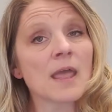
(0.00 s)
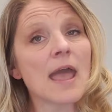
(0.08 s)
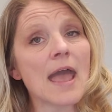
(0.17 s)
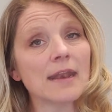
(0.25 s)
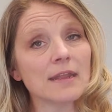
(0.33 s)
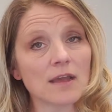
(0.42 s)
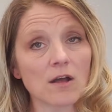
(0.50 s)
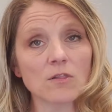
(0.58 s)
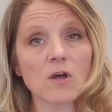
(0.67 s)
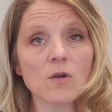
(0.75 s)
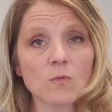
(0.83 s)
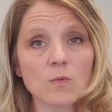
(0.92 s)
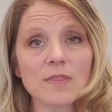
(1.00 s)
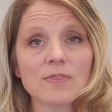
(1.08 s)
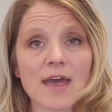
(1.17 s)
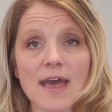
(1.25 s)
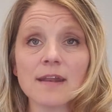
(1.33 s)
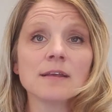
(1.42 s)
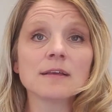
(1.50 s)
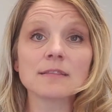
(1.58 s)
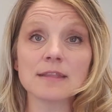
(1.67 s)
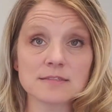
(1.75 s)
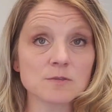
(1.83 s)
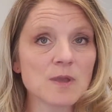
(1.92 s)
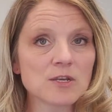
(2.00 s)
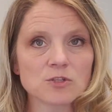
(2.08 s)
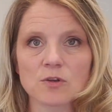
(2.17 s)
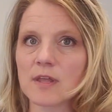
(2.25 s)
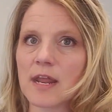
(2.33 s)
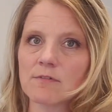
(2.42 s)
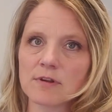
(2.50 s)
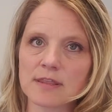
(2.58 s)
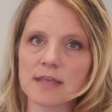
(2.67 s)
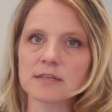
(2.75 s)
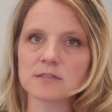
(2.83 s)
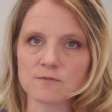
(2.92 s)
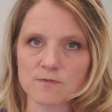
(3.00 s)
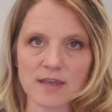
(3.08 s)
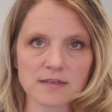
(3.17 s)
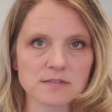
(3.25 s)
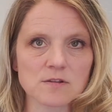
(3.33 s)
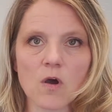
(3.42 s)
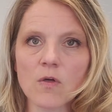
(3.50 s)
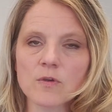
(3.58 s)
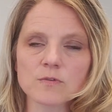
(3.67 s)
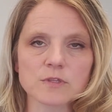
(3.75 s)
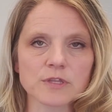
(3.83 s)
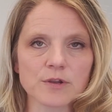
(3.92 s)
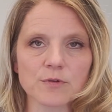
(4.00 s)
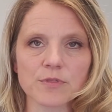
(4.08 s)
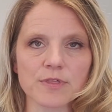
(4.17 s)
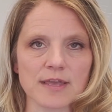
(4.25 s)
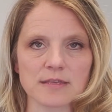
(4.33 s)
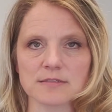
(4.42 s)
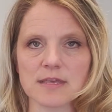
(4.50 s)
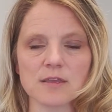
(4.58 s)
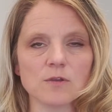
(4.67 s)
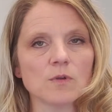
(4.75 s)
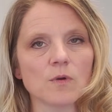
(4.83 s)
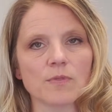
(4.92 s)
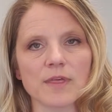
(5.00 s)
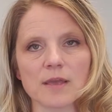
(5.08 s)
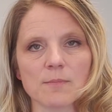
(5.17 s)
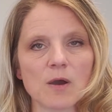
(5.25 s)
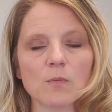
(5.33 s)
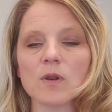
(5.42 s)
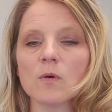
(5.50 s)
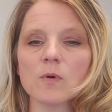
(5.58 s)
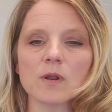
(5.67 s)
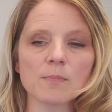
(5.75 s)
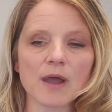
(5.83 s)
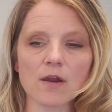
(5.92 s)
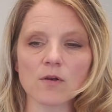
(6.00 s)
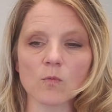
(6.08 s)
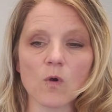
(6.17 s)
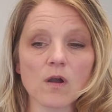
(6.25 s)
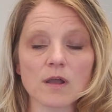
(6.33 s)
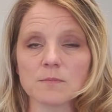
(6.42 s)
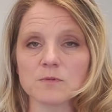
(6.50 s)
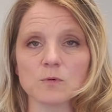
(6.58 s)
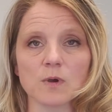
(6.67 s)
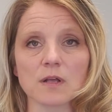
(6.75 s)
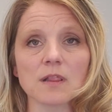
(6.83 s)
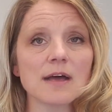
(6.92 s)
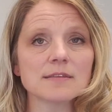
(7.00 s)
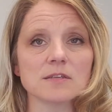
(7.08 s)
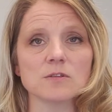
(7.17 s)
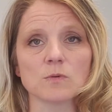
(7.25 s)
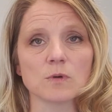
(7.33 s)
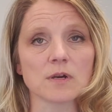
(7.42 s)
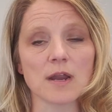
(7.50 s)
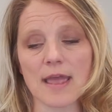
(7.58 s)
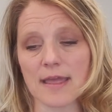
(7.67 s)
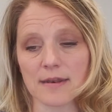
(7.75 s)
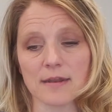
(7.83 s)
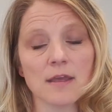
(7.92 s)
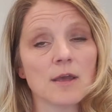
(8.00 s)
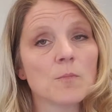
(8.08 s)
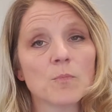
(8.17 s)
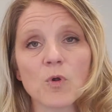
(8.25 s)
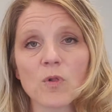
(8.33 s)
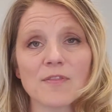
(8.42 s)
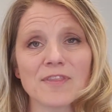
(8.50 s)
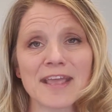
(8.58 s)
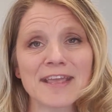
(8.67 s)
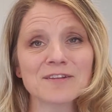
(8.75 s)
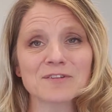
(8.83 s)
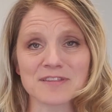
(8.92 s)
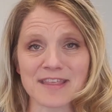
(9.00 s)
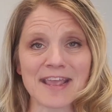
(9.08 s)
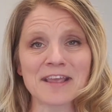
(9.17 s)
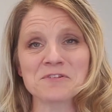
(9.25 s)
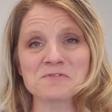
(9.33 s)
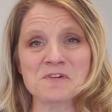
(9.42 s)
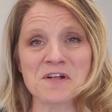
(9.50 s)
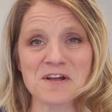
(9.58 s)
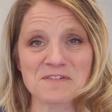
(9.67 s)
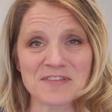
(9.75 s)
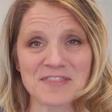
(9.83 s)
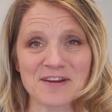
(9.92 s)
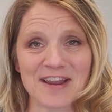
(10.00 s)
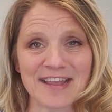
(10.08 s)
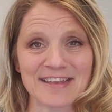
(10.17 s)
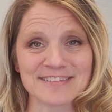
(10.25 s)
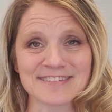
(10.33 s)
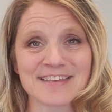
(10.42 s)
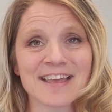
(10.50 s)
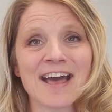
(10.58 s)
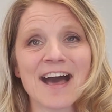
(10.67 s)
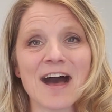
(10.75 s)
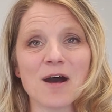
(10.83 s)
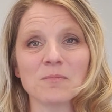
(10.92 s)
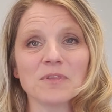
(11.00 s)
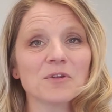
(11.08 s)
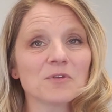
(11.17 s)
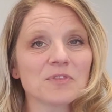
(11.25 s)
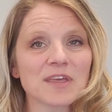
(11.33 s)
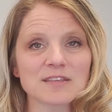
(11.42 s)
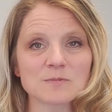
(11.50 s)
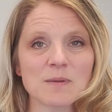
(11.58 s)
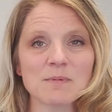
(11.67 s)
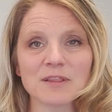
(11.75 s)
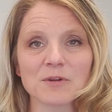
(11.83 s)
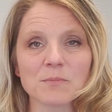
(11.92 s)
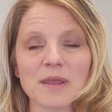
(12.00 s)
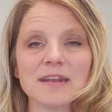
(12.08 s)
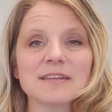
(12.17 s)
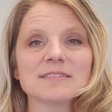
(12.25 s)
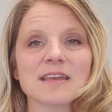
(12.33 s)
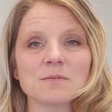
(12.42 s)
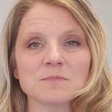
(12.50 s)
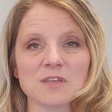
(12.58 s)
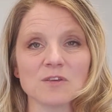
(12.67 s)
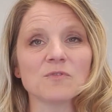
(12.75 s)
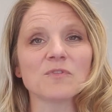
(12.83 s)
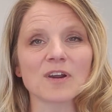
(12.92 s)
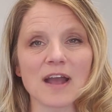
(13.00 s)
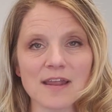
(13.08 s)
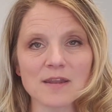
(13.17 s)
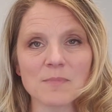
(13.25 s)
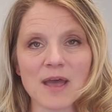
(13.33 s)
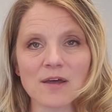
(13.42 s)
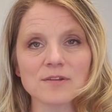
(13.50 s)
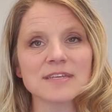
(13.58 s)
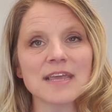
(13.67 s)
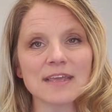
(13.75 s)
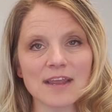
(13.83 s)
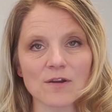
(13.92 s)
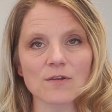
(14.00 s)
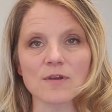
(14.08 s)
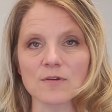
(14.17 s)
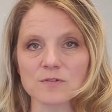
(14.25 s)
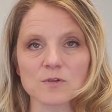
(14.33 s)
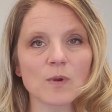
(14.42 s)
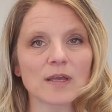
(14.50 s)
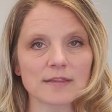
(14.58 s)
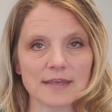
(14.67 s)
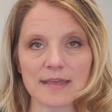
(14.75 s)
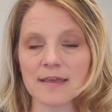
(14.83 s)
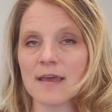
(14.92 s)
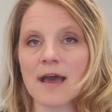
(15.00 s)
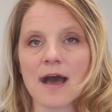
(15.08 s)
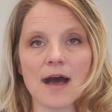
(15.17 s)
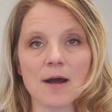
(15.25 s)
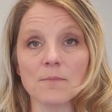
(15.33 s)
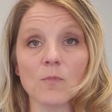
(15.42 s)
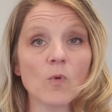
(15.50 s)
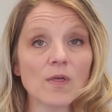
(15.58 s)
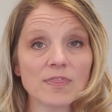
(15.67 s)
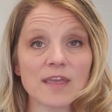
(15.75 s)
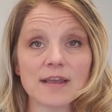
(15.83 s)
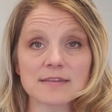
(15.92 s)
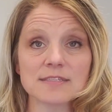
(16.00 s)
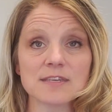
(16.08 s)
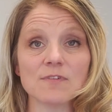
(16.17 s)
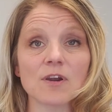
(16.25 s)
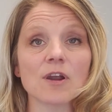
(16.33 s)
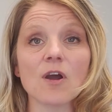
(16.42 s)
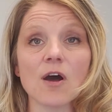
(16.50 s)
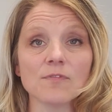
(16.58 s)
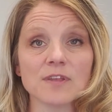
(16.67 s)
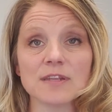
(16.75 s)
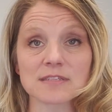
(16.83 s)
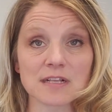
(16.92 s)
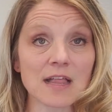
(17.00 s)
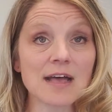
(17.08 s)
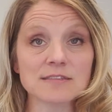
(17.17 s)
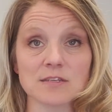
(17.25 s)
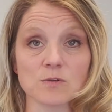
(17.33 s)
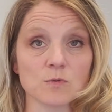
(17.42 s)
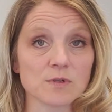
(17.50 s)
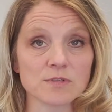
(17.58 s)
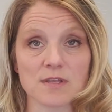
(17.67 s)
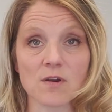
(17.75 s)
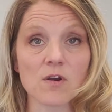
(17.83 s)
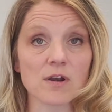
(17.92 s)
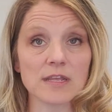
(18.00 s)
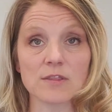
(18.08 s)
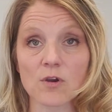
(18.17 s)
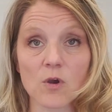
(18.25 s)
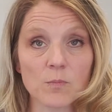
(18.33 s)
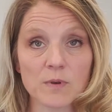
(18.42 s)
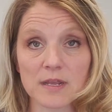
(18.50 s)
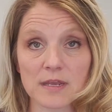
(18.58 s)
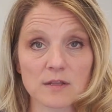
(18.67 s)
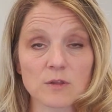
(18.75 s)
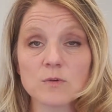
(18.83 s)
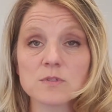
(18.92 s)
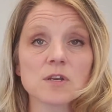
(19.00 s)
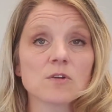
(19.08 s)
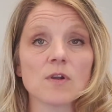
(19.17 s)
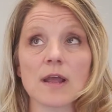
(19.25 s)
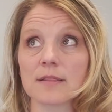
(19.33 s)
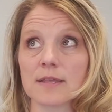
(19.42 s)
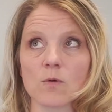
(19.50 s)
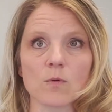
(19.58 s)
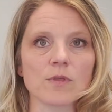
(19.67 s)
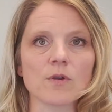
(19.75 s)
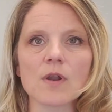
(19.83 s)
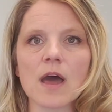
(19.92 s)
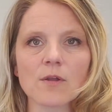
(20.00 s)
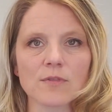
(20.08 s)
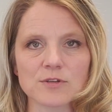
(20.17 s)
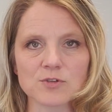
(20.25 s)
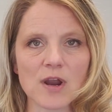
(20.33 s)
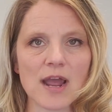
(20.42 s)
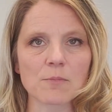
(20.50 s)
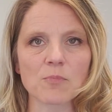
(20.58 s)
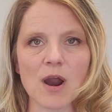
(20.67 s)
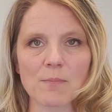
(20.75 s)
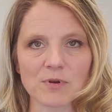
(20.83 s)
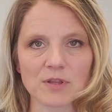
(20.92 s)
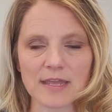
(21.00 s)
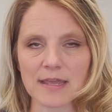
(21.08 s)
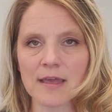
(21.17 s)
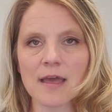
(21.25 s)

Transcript: And along with that, let's make sure that everything is fixed. All those little things that you don't think about. We don't want a buyer to walk up to a closet door and pull on the handle and the handle fall off in their hands. Little things, maybe little maintenance items that you've forgotten about, take care of those quickly. One thing I see very often is closet doors that aren't either opening and closing correctly or they're not on the track properly.